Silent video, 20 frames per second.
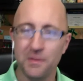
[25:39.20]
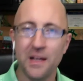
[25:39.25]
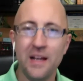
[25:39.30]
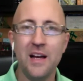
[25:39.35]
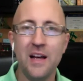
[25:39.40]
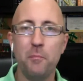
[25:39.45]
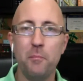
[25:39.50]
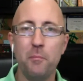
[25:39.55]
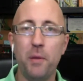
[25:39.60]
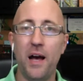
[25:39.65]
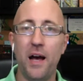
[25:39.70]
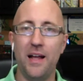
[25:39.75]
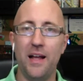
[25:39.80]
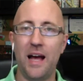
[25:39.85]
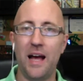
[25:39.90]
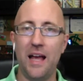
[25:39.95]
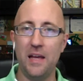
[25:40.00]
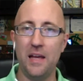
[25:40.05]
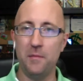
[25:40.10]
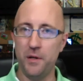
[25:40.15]
But
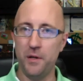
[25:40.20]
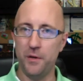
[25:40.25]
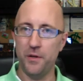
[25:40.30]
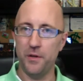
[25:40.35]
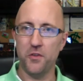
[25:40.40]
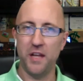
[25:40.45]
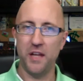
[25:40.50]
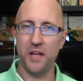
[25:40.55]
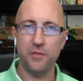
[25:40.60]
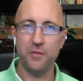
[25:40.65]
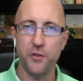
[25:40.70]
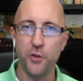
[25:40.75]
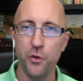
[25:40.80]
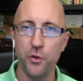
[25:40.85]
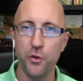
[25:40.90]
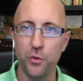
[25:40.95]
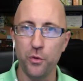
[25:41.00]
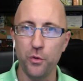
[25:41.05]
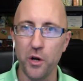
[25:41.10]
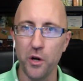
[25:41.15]
I am here to say, if you do
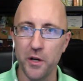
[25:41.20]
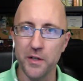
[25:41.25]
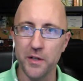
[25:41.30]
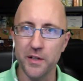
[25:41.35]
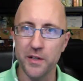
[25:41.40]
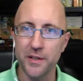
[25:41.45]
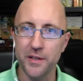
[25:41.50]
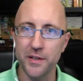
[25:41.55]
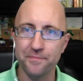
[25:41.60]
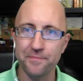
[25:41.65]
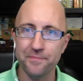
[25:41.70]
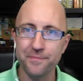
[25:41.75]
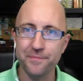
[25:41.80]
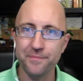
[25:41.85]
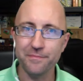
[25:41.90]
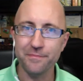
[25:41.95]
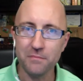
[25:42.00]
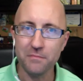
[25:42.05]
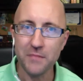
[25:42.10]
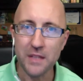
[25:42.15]
the work,
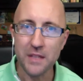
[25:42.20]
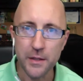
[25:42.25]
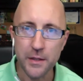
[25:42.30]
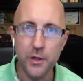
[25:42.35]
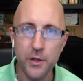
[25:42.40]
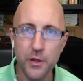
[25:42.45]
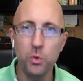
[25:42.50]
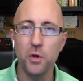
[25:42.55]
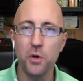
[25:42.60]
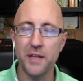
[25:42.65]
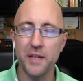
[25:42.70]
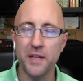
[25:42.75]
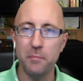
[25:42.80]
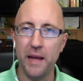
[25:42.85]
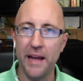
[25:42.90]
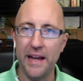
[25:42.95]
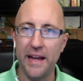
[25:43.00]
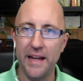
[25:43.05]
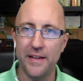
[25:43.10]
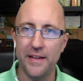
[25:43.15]
you will get
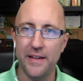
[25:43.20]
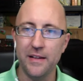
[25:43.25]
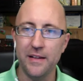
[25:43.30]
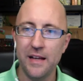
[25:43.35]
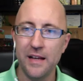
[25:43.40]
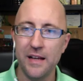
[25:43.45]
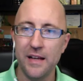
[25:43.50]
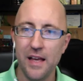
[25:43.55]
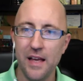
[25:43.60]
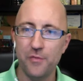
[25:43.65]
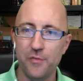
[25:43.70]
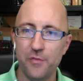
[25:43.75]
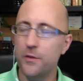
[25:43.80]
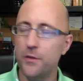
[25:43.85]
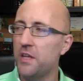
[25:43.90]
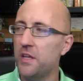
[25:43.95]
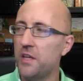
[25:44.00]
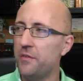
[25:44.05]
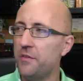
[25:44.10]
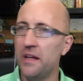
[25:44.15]
paid. In fact, there's
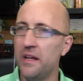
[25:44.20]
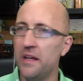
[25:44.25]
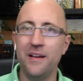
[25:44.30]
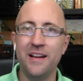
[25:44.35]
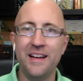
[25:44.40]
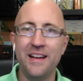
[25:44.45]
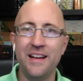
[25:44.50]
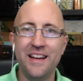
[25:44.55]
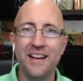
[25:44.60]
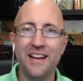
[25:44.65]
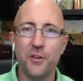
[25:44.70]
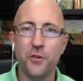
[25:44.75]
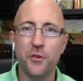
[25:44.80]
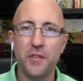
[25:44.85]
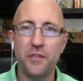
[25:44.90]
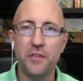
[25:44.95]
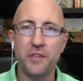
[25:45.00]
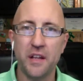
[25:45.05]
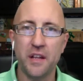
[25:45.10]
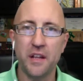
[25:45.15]
even a
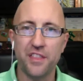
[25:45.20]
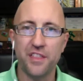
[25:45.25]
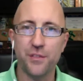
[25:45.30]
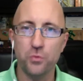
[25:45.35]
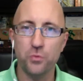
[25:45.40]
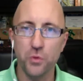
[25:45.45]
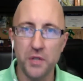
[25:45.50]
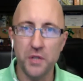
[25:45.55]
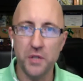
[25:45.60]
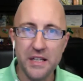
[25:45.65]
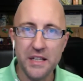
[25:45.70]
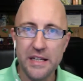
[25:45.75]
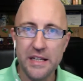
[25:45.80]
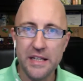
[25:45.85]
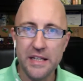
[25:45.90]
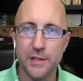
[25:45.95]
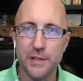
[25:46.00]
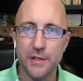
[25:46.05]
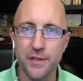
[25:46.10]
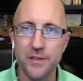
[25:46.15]

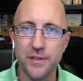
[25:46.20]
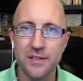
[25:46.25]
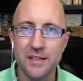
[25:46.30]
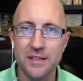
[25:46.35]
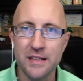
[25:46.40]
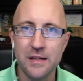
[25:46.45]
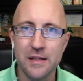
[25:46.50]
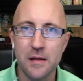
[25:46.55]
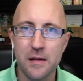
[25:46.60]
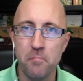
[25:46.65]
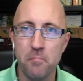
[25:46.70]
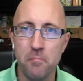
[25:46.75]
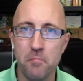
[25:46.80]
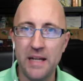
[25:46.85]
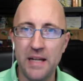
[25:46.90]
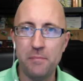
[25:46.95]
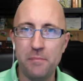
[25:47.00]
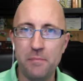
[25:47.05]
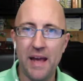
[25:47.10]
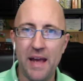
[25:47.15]
3-year
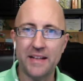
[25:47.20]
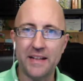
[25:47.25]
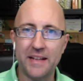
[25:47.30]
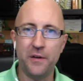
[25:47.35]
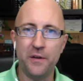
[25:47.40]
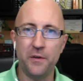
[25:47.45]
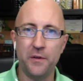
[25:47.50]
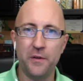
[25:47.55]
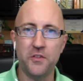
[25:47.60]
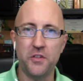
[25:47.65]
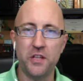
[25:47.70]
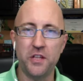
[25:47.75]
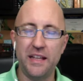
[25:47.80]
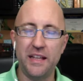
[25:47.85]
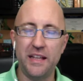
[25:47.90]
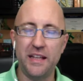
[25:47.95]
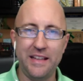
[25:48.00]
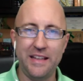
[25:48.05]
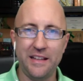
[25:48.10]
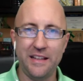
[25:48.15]
money back
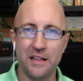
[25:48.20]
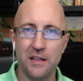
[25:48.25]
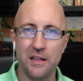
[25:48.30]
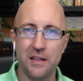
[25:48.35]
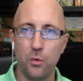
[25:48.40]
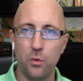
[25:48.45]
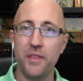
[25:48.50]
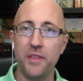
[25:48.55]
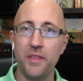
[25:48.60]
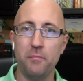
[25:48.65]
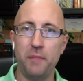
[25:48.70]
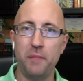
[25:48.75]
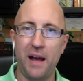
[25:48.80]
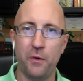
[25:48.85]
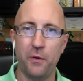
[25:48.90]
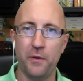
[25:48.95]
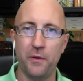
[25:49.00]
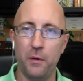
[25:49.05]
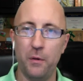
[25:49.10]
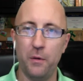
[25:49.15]
guarantee with
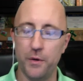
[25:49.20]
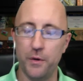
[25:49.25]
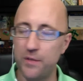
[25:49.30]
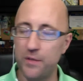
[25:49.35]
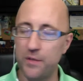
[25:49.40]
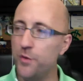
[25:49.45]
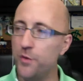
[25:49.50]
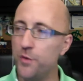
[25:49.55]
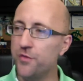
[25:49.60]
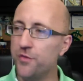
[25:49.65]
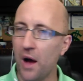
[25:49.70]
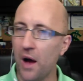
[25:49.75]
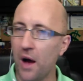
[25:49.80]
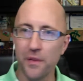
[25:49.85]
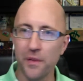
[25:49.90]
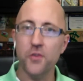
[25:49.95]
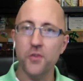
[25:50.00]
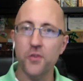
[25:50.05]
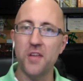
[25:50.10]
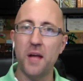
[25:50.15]
Empower Network. If you follow
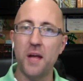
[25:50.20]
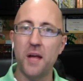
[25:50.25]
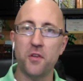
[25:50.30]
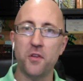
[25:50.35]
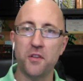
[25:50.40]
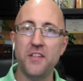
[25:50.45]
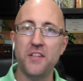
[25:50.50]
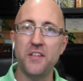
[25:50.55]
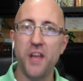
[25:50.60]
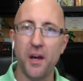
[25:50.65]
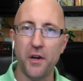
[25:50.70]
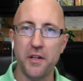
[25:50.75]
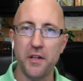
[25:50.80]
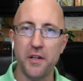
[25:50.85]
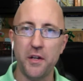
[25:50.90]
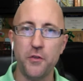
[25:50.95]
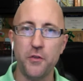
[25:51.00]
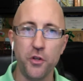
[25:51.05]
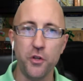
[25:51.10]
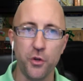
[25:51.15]
the steps that they tell you to
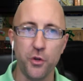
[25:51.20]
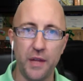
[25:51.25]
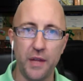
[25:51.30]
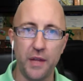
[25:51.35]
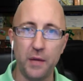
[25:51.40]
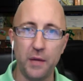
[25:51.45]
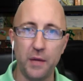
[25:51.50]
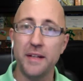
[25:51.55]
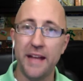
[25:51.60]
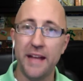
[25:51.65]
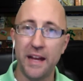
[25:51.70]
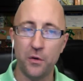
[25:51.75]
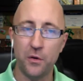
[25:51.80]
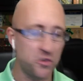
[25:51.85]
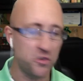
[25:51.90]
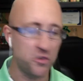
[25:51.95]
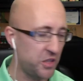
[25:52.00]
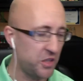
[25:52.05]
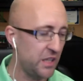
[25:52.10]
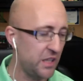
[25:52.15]
do, they will
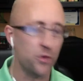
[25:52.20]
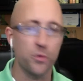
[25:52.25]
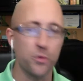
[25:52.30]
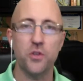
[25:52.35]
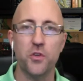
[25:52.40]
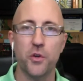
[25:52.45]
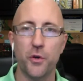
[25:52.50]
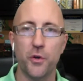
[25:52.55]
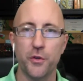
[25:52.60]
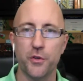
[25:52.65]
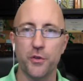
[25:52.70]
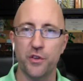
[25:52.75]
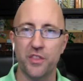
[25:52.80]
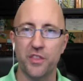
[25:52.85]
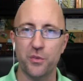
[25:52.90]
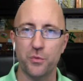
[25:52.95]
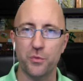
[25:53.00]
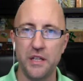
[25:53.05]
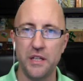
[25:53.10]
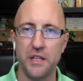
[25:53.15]
guarantee your results for
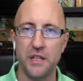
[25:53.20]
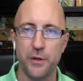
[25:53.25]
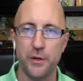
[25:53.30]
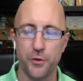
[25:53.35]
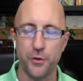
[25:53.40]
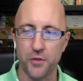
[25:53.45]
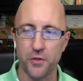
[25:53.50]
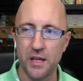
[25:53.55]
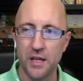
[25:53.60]
3 years.